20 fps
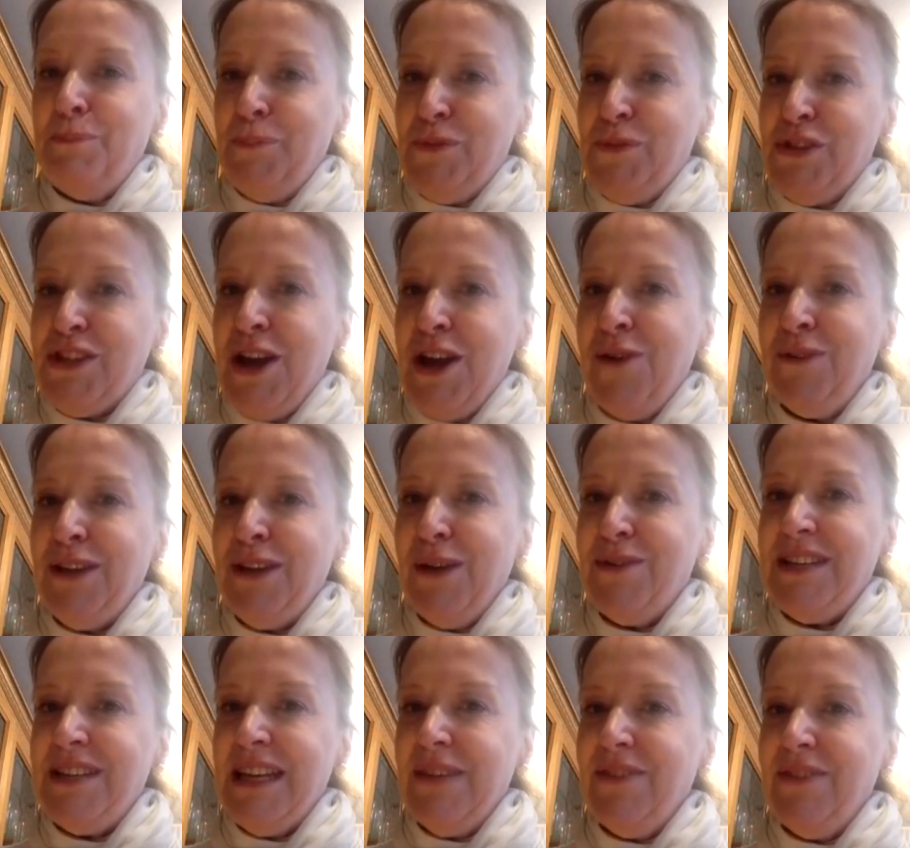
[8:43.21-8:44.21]
sold
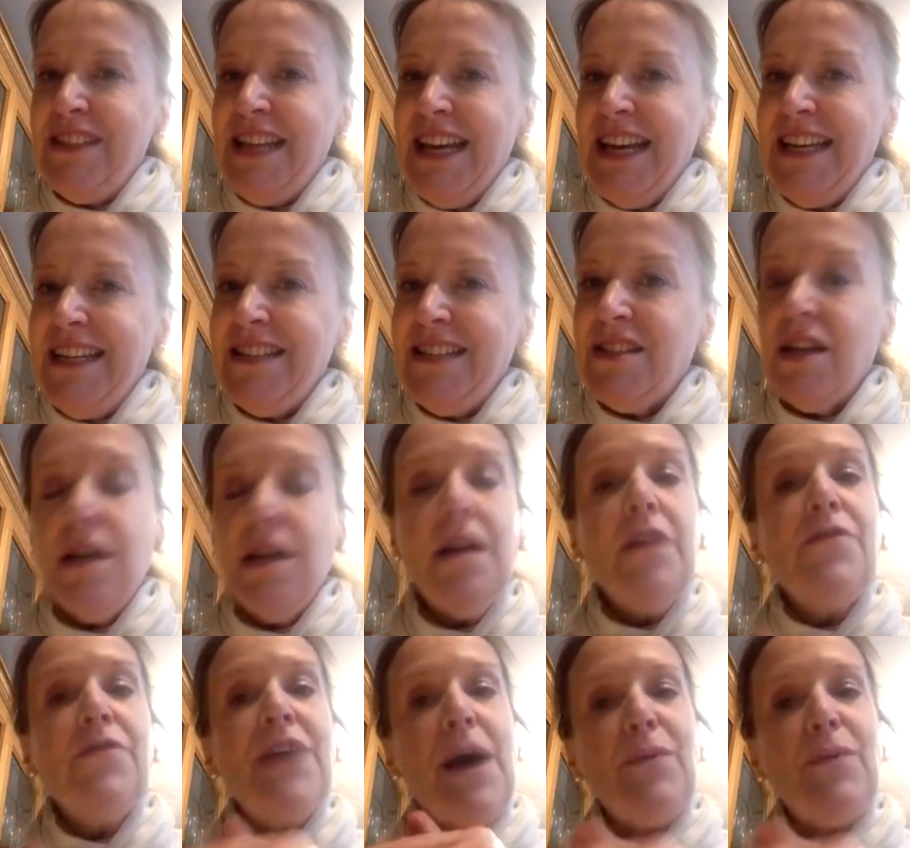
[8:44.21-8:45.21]
those DVDs,
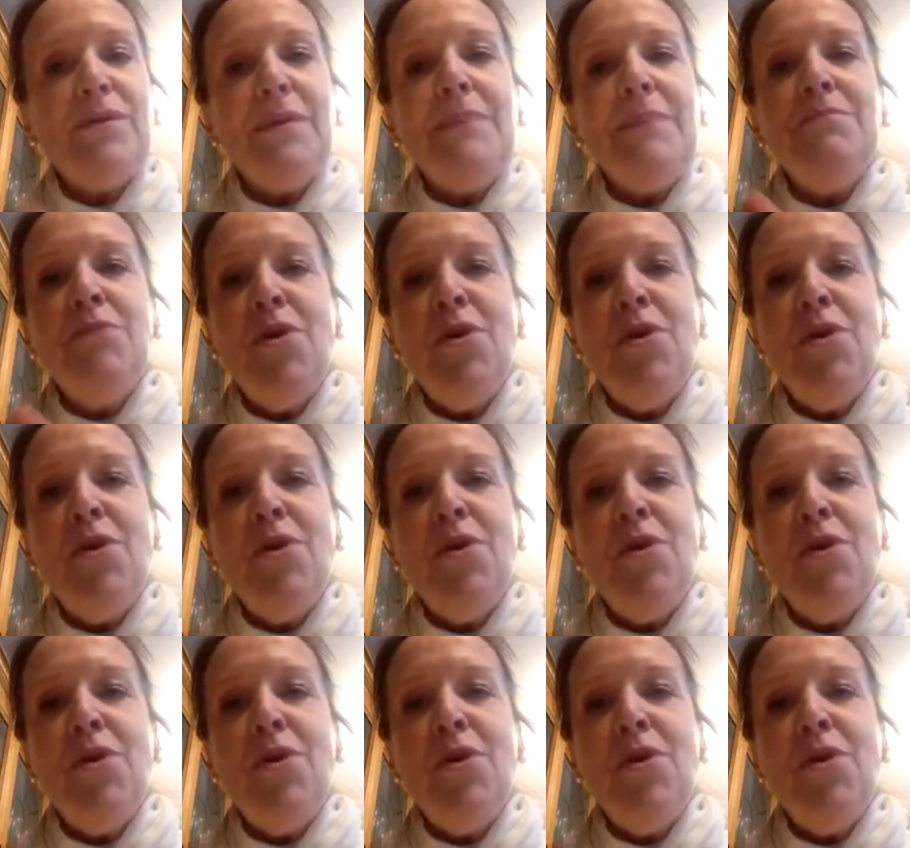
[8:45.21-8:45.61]
that would be